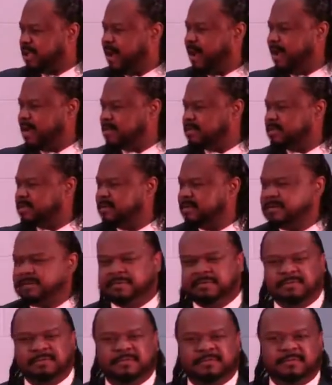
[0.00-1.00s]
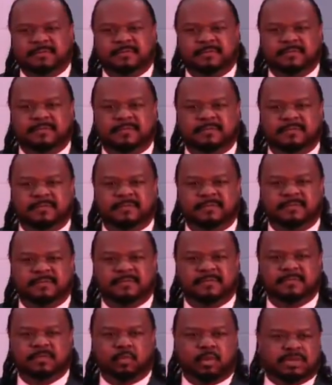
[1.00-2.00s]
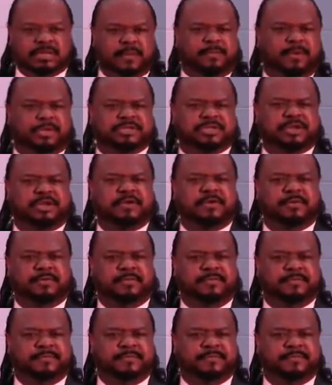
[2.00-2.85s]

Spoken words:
thoughts? What was I supposed to do?